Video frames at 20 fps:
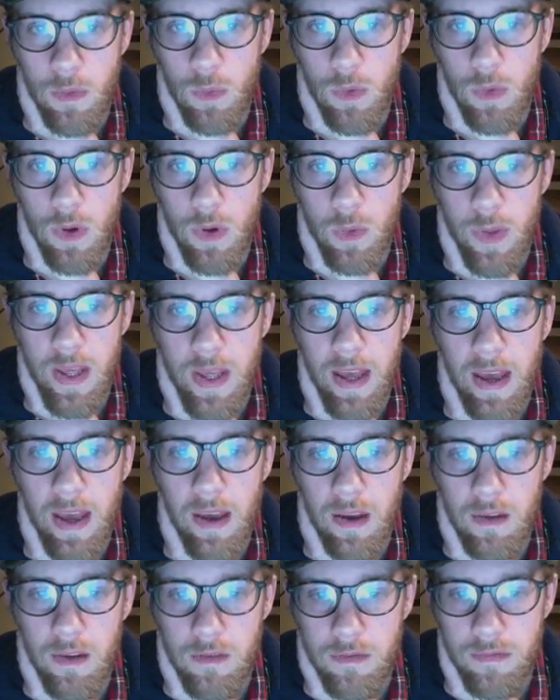What do we
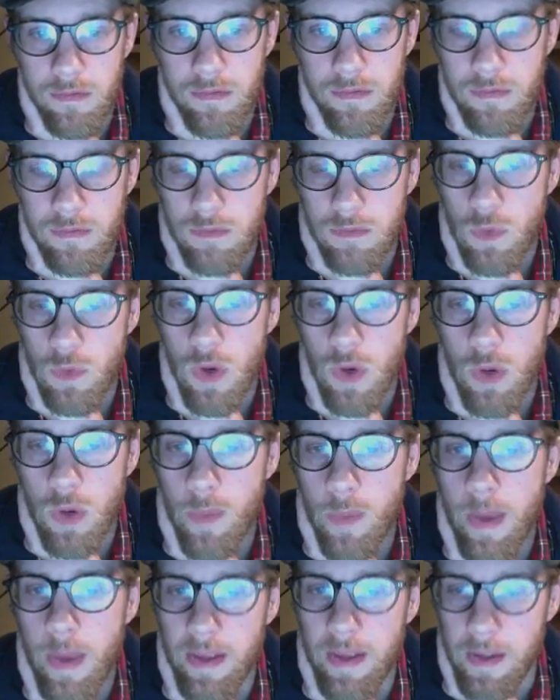have? What are we
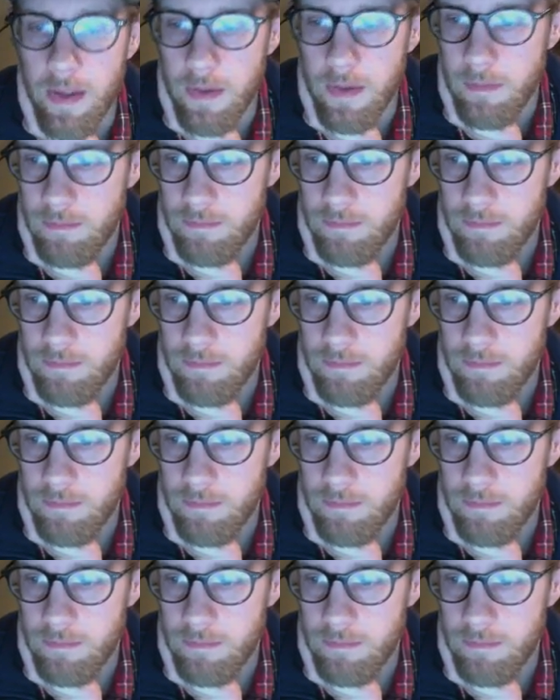making?